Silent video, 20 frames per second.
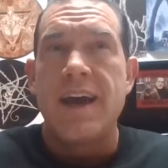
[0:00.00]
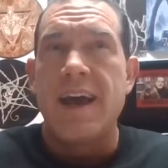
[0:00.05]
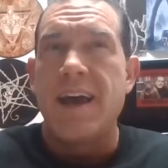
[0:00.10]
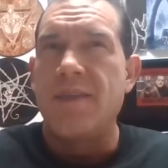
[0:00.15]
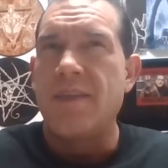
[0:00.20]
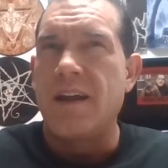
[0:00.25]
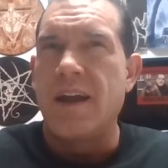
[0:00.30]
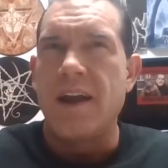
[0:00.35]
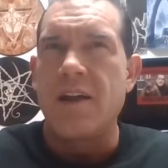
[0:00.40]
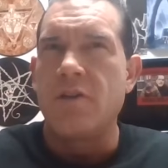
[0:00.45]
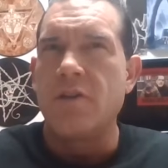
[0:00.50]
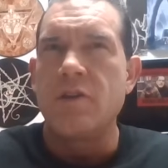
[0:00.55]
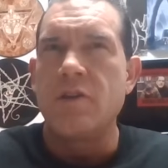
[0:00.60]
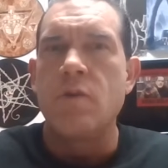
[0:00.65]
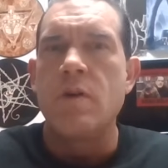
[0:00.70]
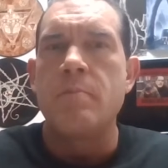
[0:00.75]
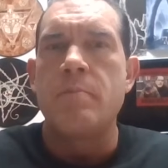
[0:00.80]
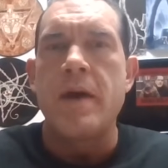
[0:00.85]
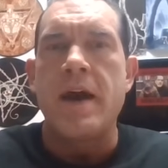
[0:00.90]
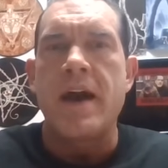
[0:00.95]
And then I only
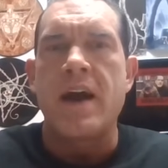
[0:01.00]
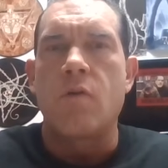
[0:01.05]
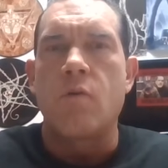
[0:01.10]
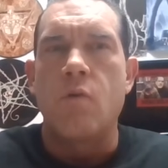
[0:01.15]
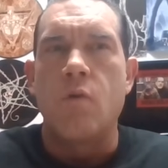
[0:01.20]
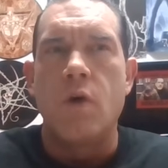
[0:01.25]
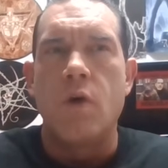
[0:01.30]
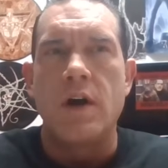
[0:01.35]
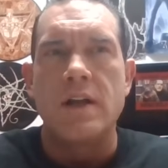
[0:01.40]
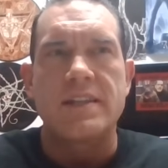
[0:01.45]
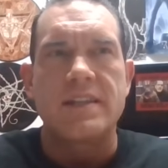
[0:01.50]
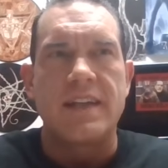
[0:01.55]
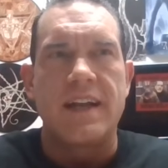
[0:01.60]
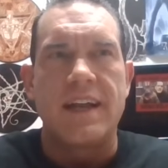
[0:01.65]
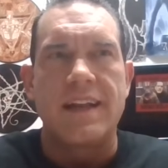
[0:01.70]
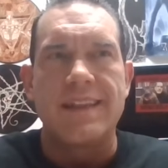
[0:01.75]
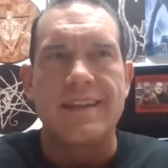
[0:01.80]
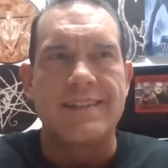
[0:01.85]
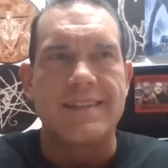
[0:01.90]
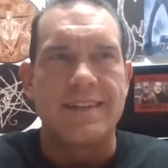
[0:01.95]
went back once and
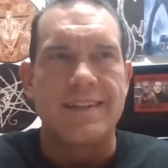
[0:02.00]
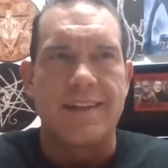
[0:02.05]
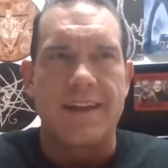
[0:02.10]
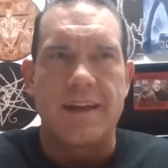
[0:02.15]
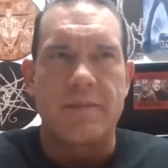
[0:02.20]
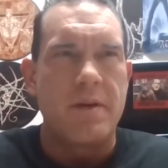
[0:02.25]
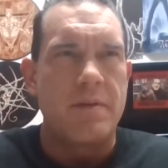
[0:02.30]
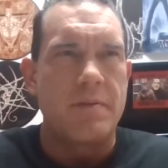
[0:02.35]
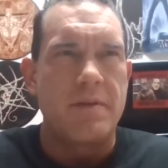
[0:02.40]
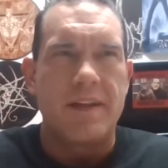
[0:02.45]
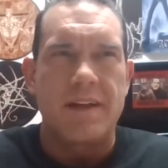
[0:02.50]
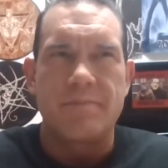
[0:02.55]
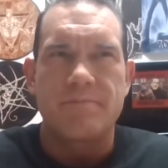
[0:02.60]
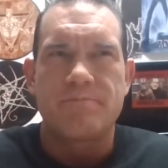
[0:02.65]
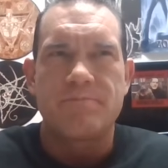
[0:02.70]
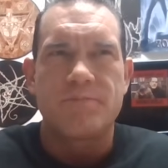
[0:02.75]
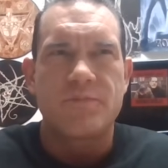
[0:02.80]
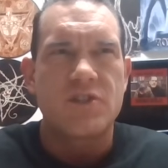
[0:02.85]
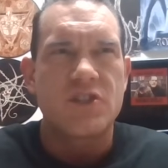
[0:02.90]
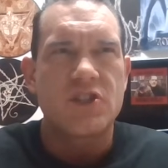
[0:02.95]
I listened like maybe like
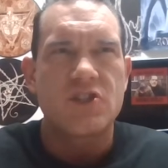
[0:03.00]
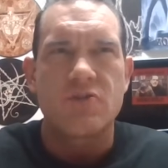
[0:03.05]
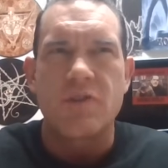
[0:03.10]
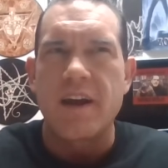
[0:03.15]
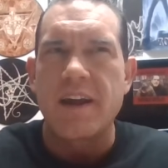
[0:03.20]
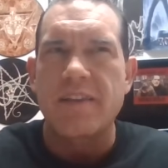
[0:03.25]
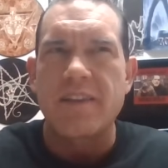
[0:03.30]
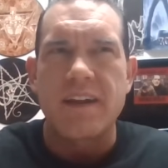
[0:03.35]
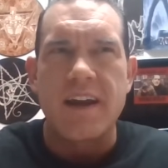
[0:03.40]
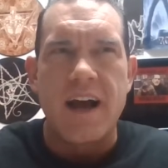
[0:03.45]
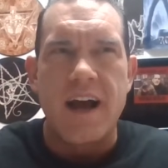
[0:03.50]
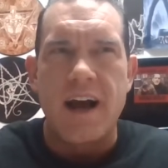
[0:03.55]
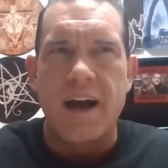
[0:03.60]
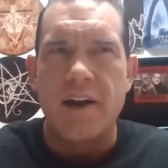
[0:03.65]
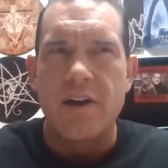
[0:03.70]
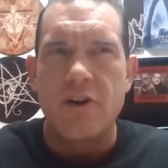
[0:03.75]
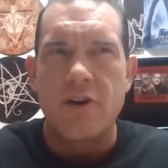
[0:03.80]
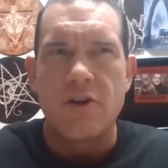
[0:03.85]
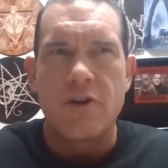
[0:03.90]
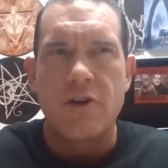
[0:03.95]
Strength and
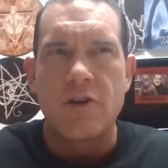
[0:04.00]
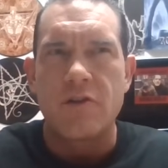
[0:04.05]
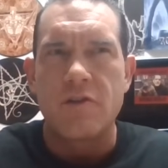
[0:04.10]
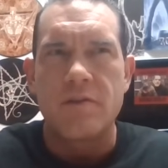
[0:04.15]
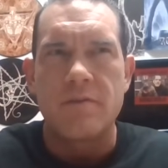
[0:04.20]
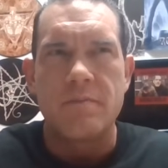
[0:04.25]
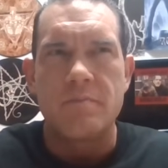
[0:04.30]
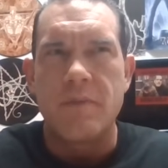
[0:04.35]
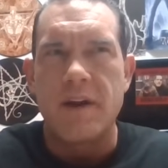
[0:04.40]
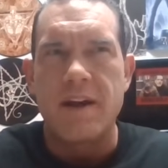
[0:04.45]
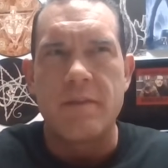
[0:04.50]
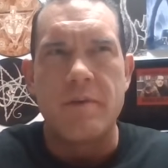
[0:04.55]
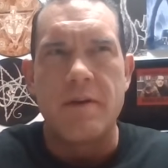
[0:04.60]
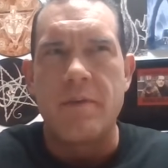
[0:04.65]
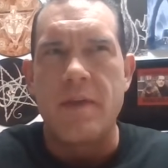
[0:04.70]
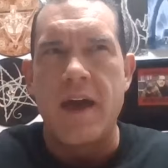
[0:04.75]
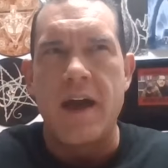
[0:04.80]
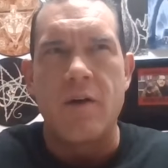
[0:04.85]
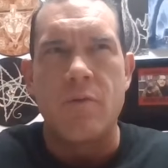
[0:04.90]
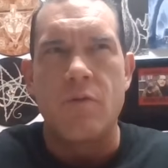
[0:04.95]
Honor, might have
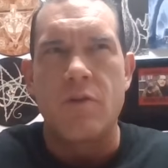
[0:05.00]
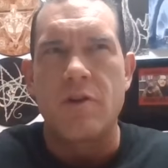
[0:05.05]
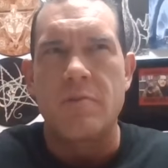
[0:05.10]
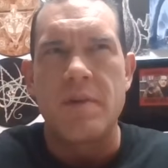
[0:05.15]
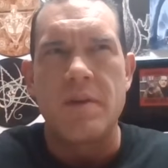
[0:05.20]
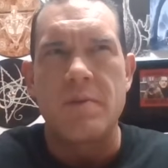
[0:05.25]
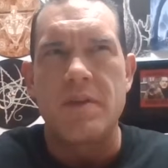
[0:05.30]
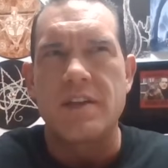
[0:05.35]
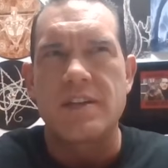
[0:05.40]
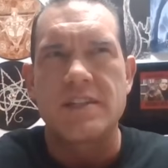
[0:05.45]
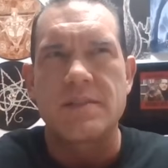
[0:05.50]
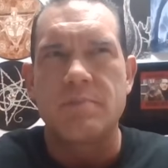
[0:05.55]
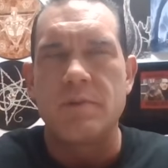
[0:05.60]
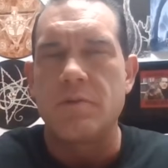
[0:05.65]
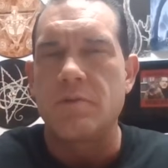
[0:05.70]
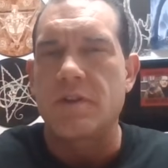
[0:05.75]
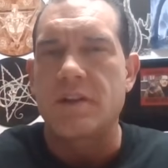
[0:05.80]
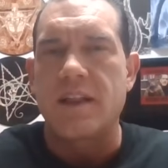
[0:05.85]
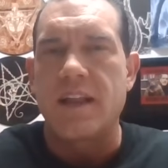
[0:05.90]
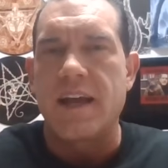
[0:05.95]
been that one, or maybe the
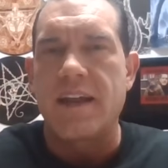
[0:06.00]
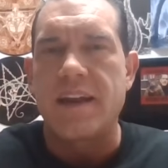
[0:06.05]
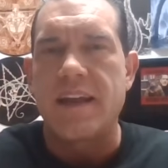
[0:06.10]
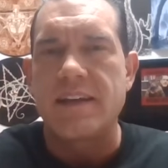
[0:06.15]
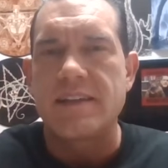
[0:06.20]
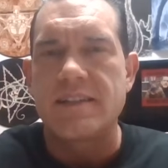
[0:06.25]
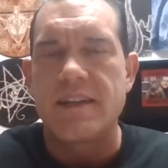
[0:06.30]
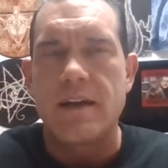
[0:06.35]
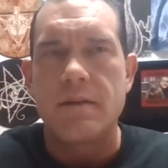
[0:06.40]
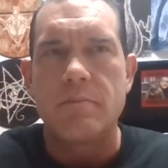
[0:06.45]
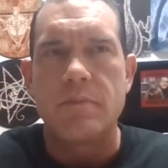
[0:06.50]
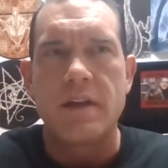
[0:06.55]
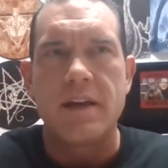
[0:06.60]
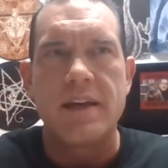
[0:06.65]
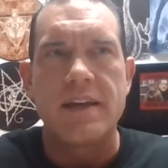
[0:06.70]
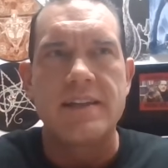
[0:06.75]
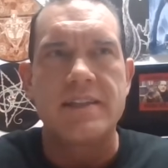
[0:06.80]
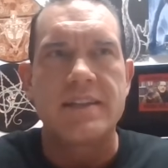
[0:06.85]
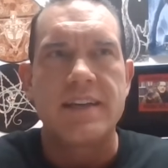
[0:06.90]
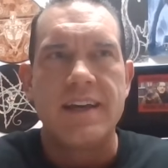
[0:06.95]
split with Clandestine
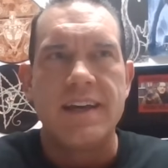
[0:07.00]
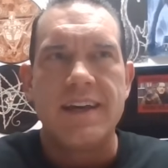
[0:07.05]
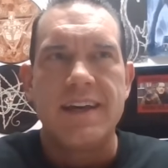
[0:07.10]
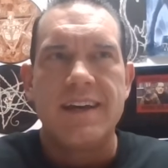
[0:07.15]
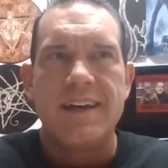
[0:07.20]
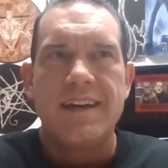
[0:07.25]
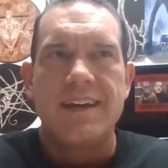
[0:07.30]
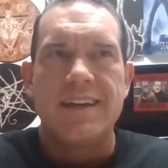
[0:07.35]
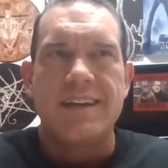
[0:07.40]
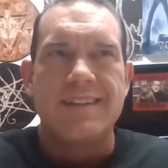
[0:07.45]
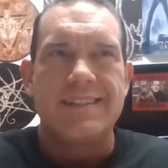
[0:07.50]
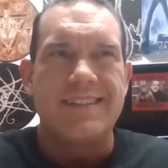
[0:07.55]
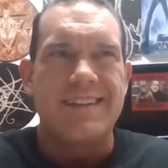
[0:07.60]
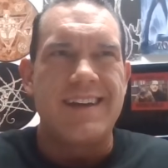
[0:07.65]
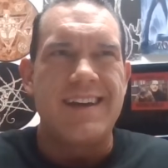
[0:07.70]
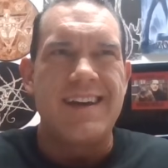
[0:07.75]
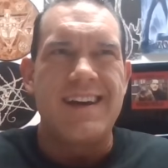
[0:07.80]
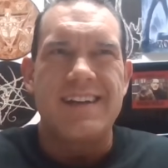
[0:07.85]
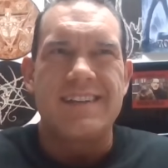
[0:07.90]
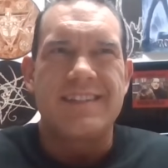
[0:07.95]
Blaze was
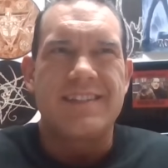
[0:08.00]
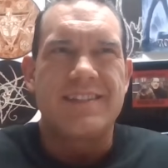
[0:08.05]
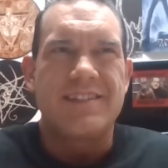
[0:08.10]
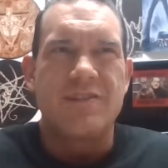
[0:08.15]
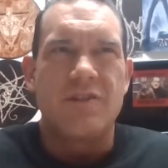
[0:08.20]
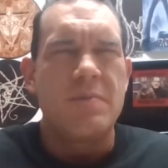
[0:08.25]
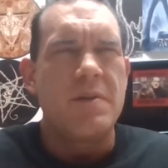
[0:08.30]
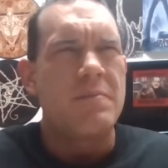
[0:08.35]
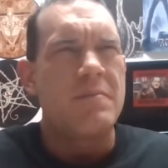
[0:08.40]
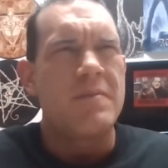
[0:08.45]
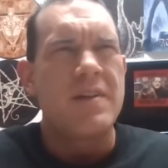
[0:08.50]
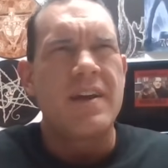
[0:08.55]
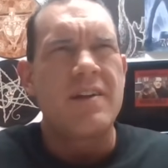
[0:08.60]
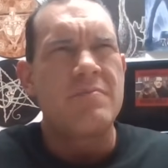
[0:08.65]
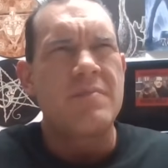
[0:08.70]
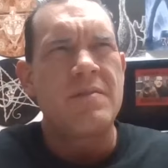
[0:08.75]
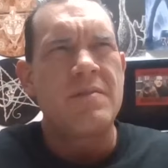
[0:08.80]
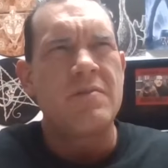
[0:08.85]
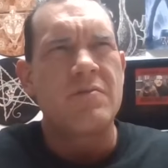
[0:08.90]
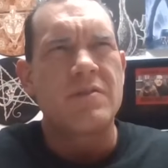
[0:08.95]
I asked, or maybe I
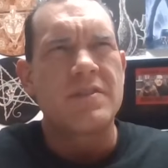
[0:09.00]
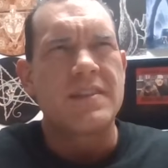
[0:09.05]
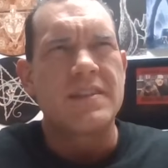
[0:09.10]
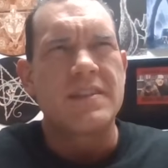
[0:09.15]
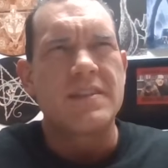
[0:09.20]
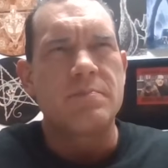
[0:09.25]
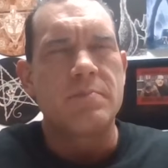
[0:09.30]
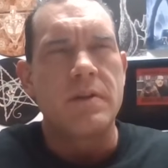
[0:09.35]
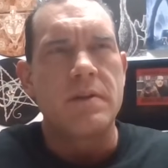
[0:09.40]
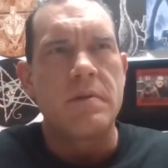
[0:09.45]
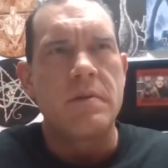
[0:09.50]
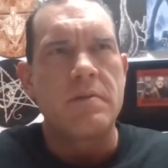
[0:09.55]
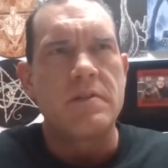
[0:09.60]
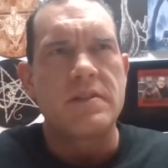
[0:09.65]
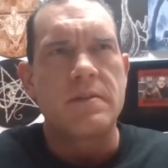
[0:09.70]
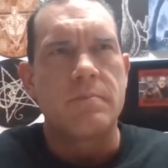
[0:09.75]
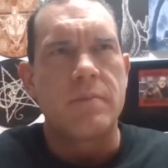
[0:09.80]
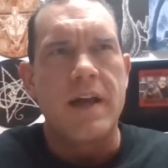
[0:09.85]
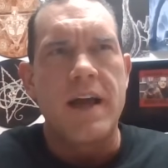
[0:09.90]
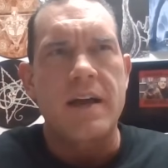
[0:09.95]
don't, maybe it wasn't the split, maybe it was
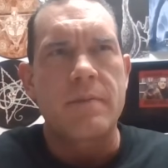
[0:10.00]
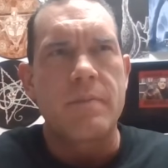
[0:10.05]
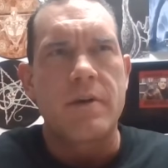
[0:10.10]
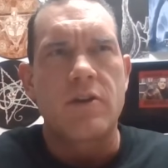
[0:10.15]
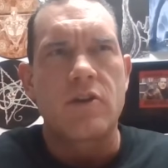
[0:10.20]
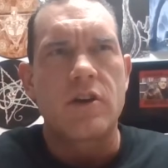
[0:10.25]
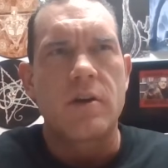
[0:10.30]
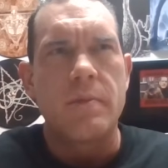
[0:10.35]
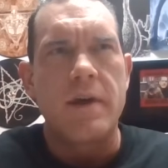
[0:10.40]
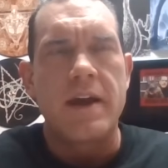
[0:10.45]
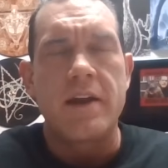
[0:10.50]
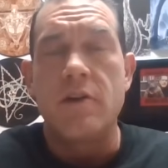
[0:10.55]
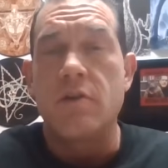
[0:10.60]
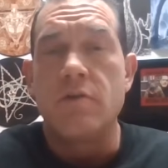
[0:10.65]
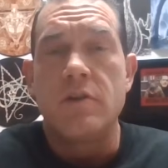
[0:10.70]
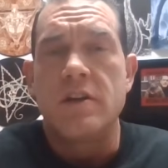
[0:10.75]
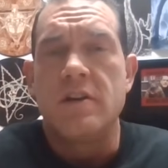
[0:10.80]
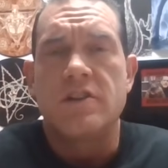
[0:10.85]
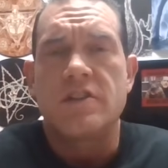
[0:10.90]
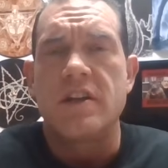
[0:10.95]
the Black Metal Commando.
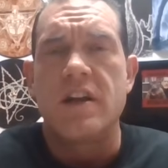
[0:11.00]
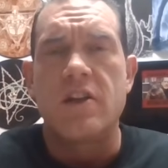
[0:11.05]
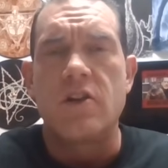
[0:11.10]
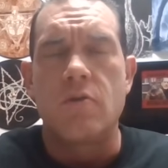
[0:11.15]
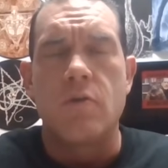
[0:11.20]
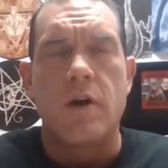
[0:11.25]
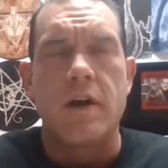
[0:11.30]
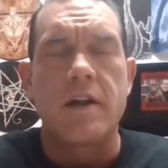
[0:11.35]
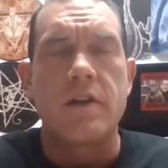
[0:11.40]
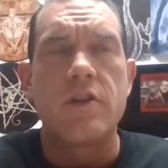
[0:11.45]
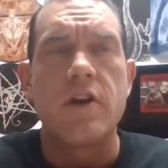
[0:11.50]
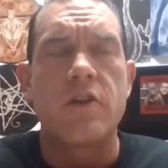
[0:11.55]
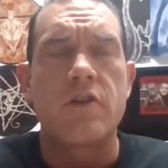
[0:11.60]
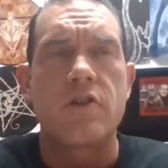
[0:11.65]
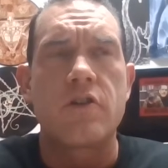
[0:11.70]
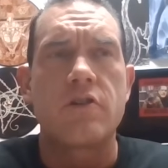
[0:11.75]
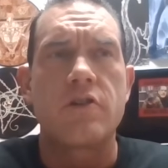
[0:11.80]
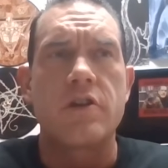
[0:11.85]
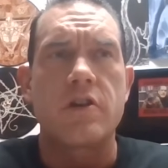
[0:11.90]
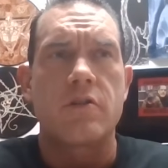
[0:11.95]
It was another one, another
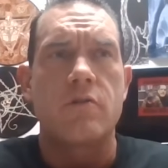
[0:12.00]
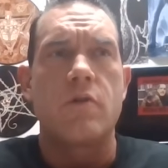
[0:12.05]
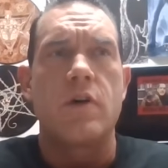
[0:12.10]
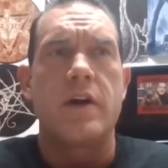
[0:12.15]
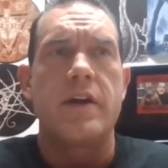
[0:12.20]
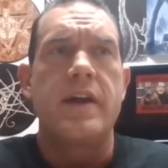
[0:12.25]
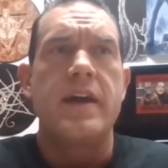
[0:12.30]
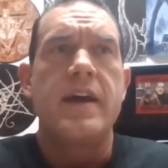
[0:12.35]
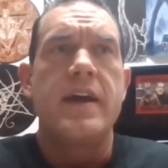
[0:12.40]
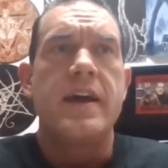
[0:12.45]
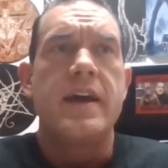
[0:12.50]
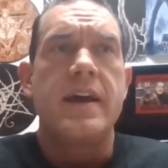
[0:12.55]
earlier one,